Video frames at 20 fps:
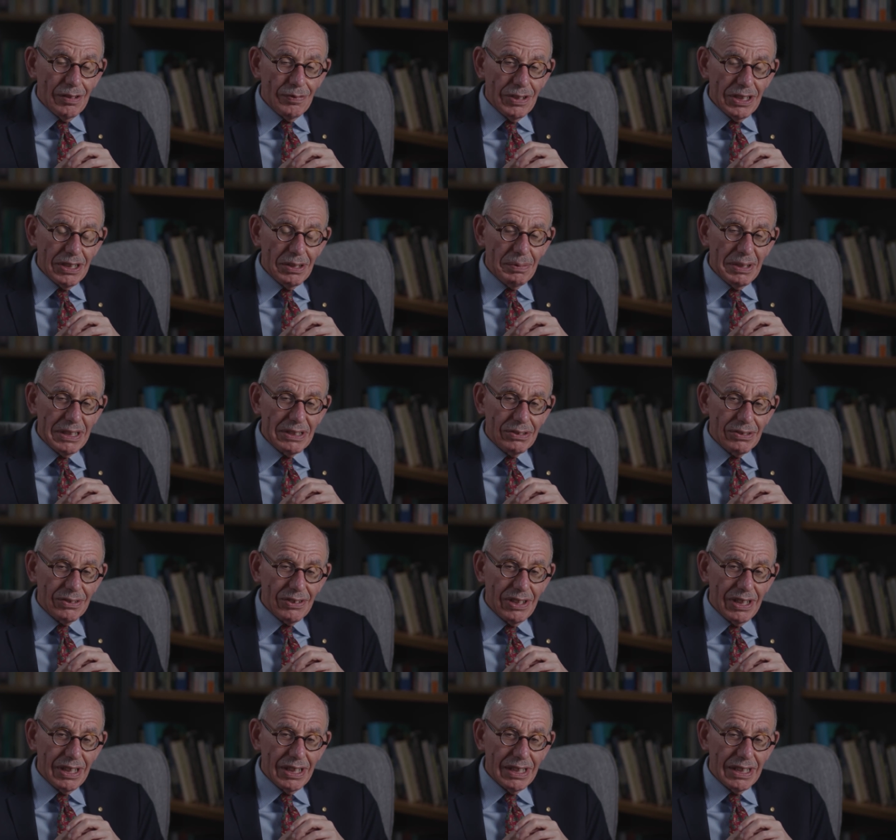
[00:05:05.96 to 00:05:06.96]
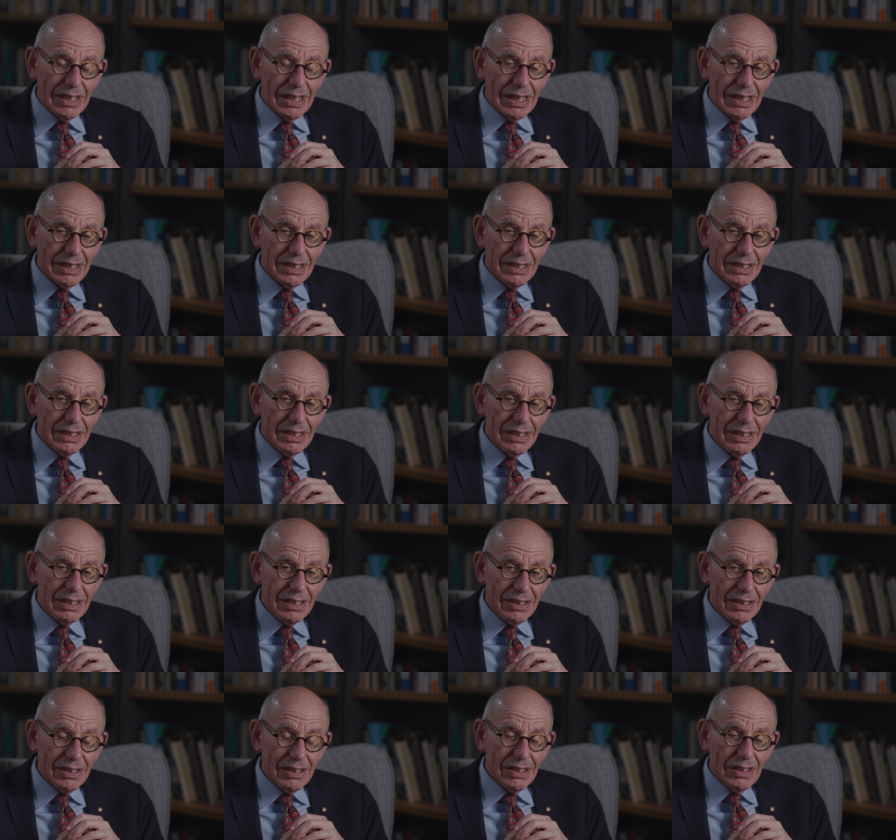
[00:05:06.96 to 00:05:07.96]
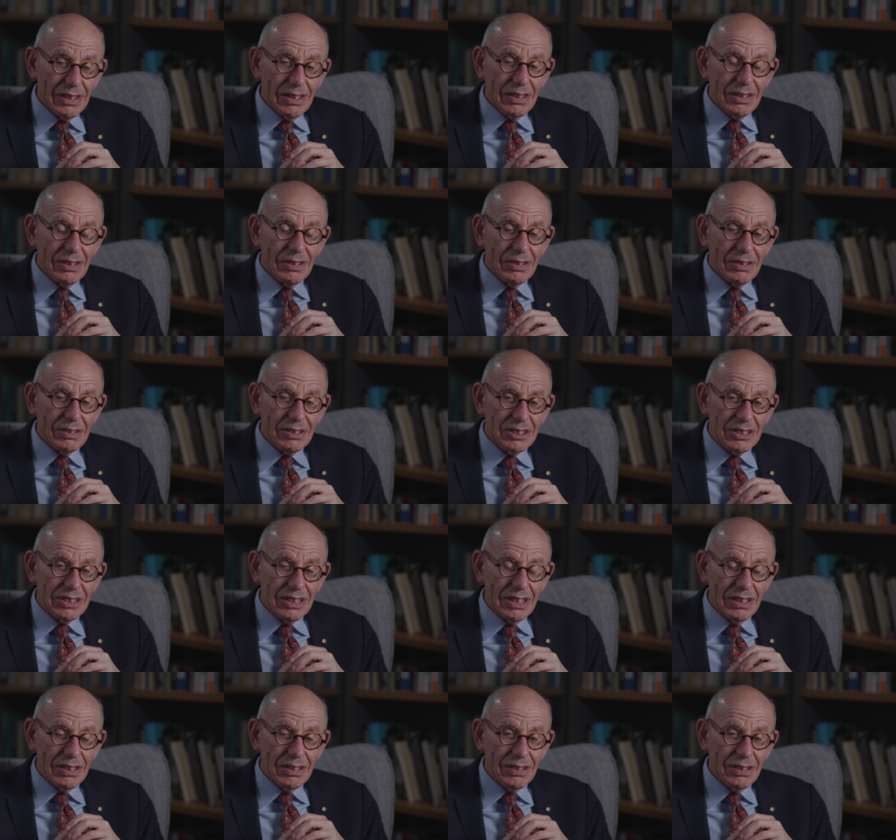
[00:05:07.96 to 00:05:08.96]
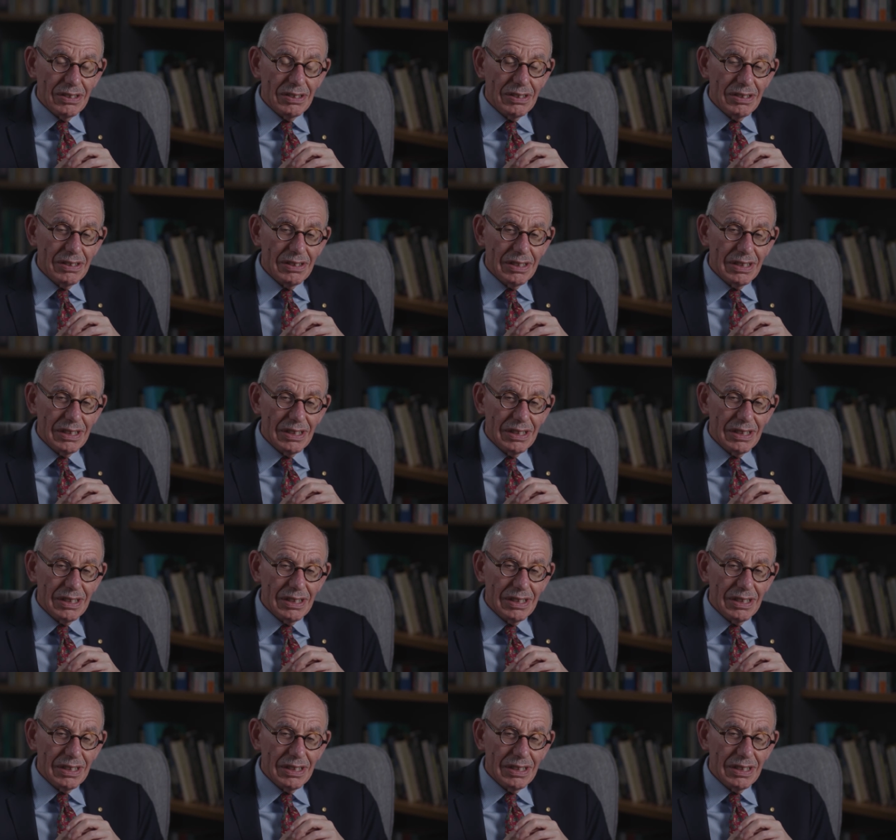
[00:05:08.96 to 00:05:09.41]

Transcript: fundamental thing that, or skill,